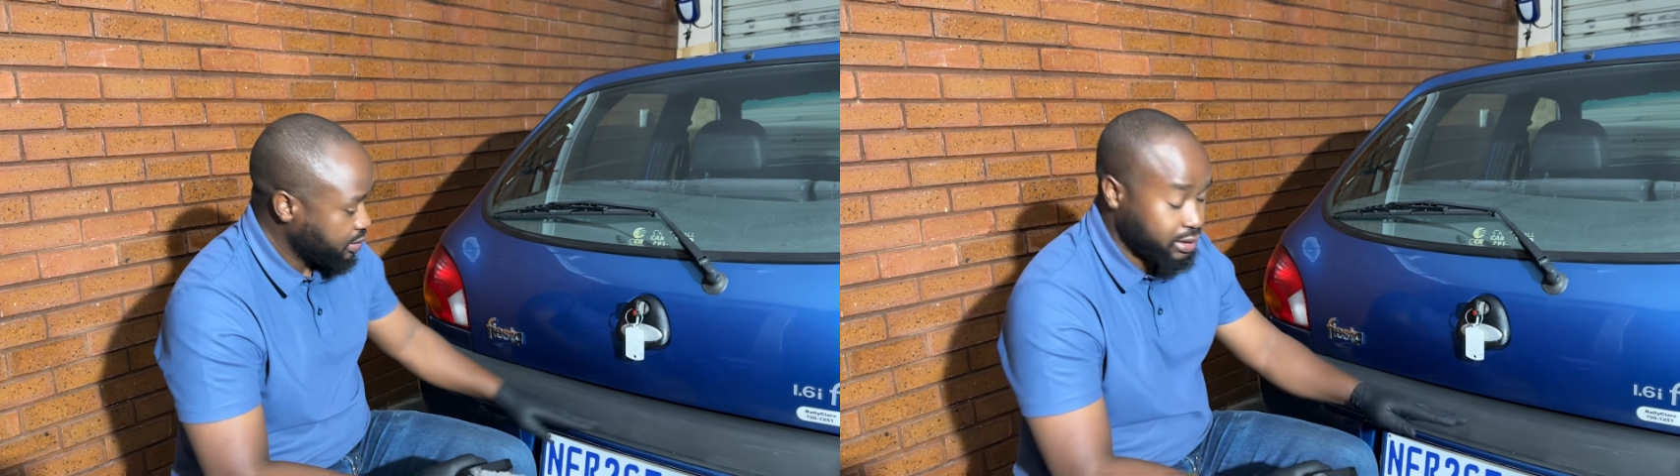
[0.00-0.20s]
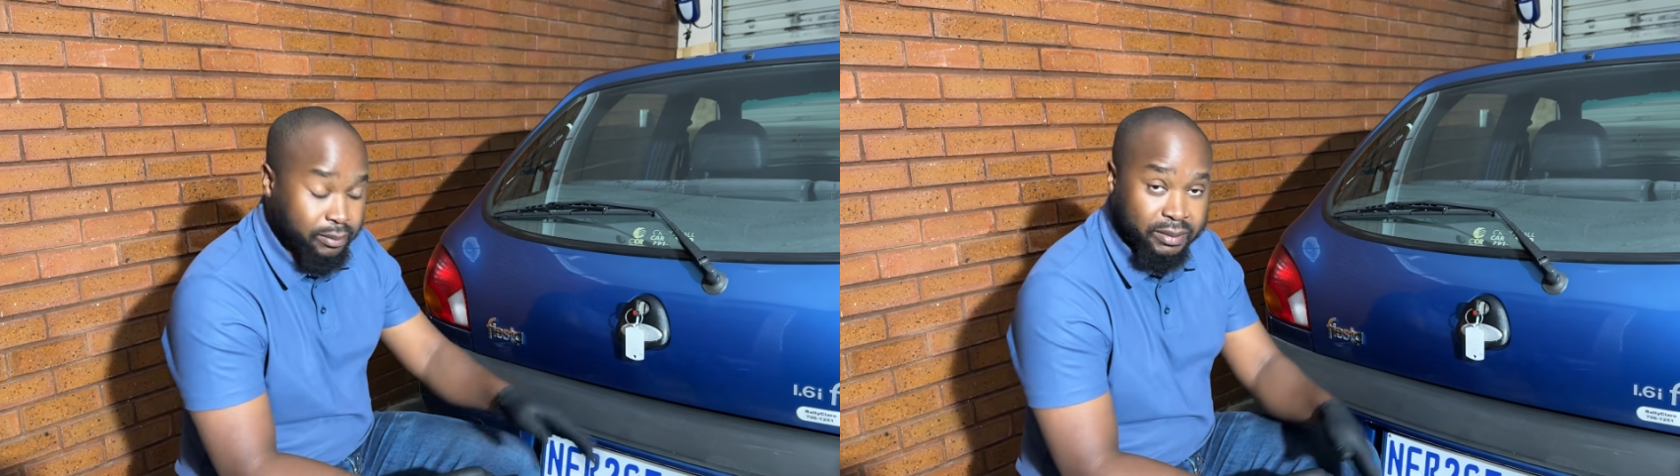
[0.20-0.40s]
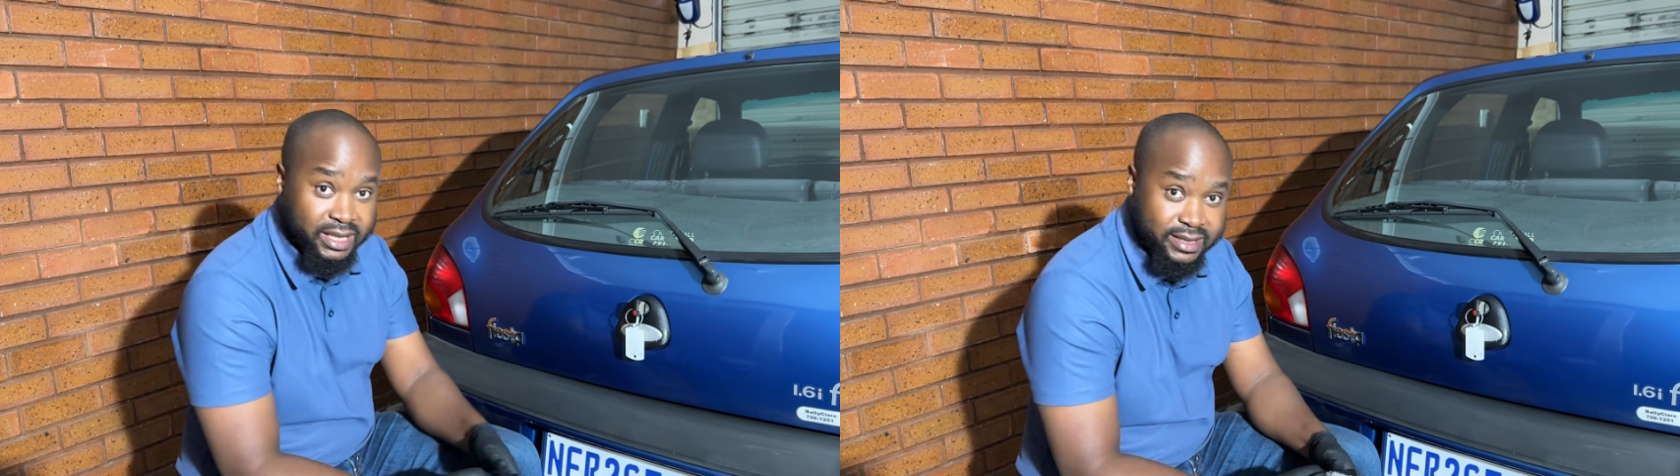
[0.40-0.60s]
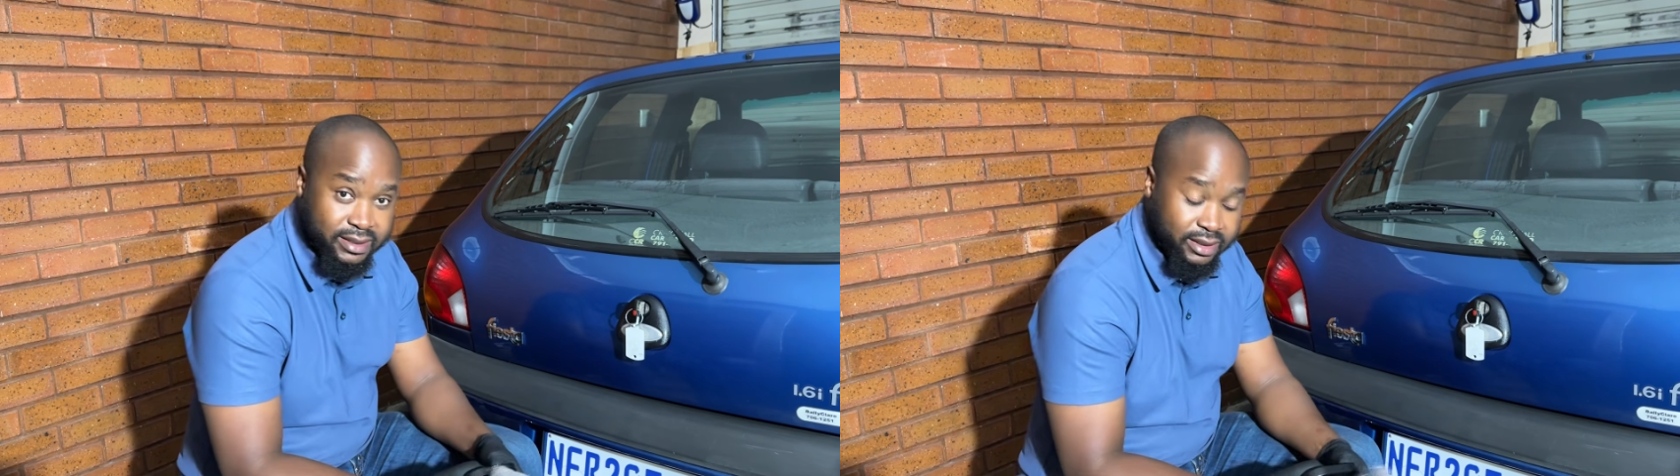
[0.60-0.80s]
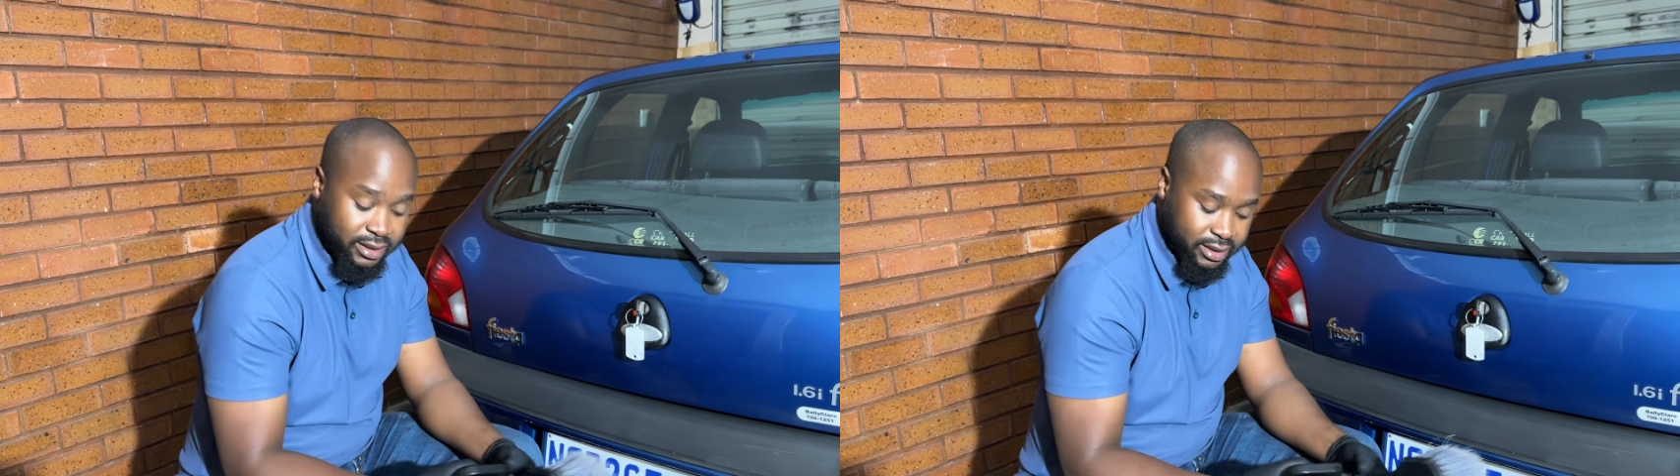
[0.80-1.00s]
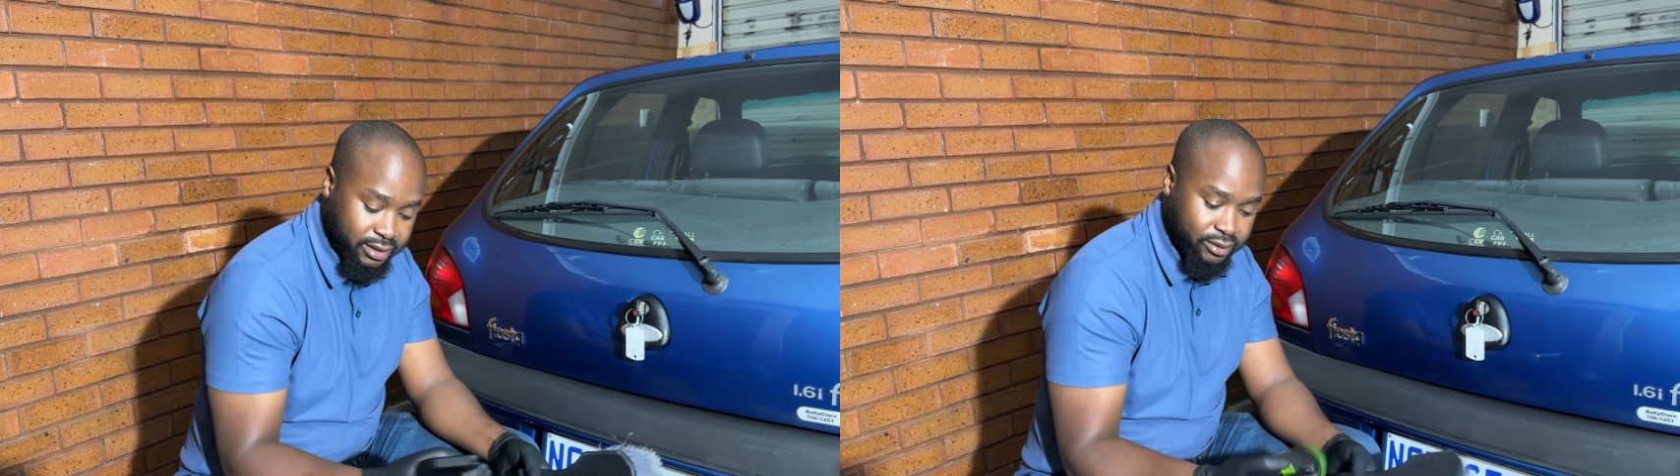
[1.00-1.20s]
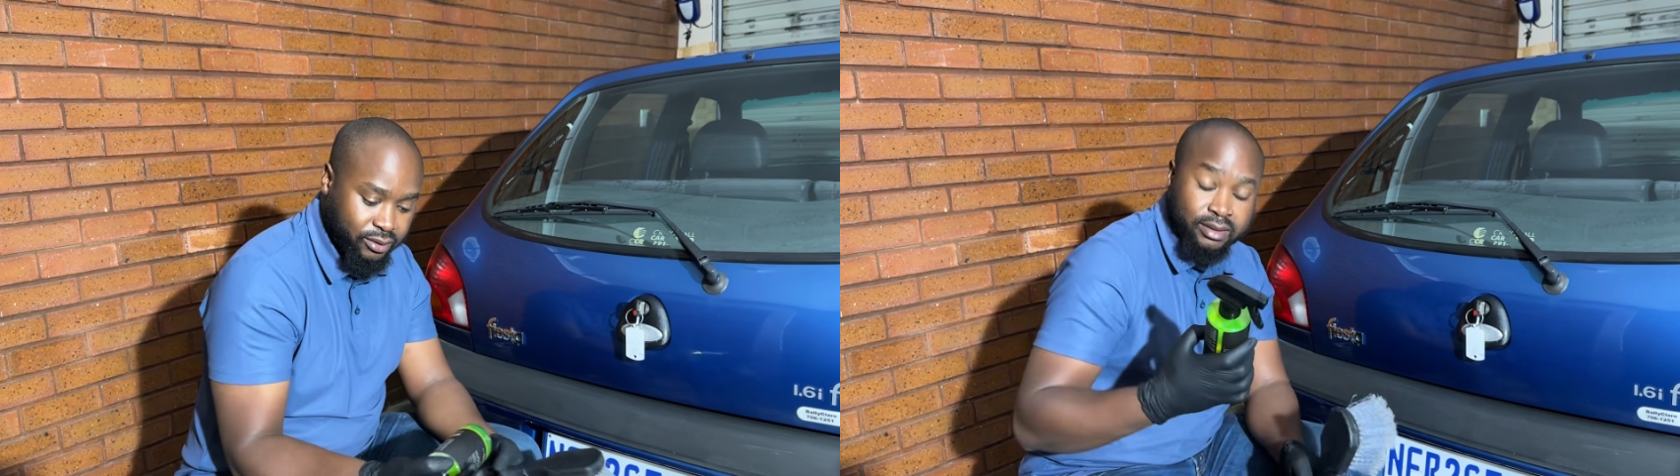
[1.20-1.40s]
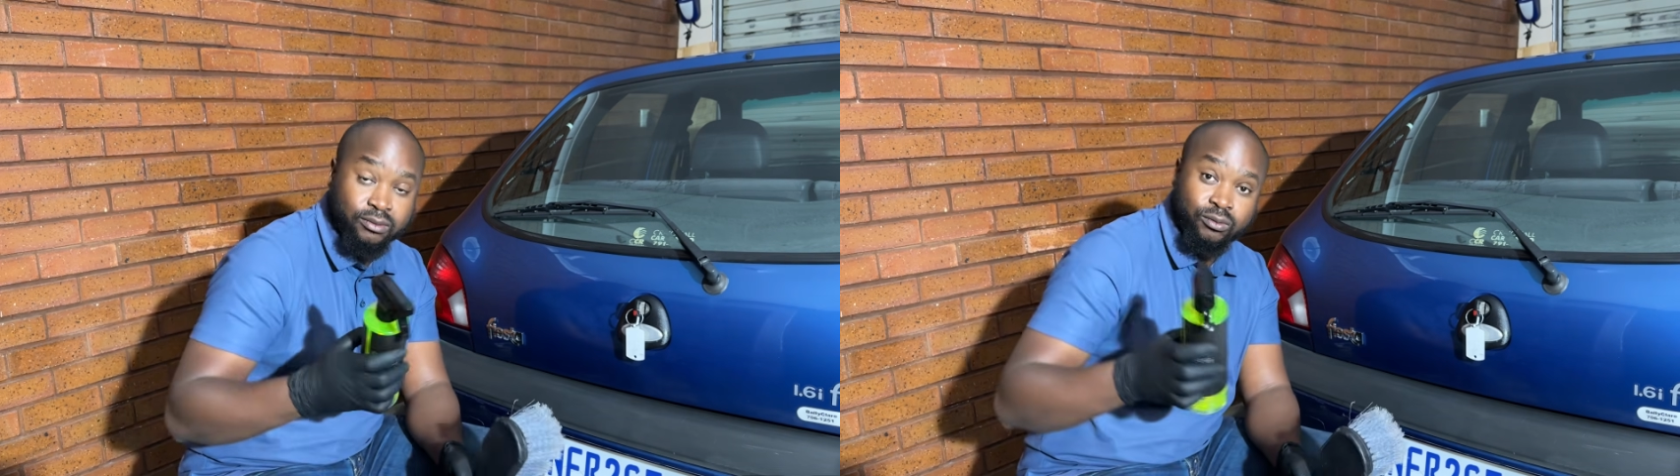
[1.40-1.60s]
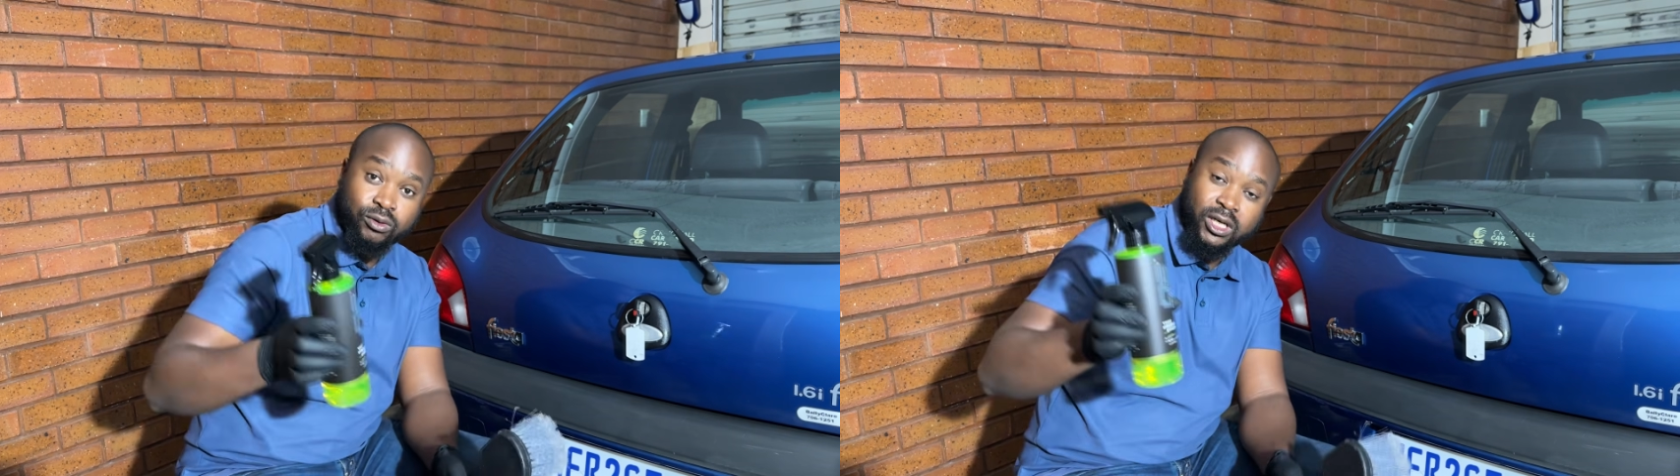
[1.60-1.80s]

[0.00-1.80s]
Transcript: the plastic here. We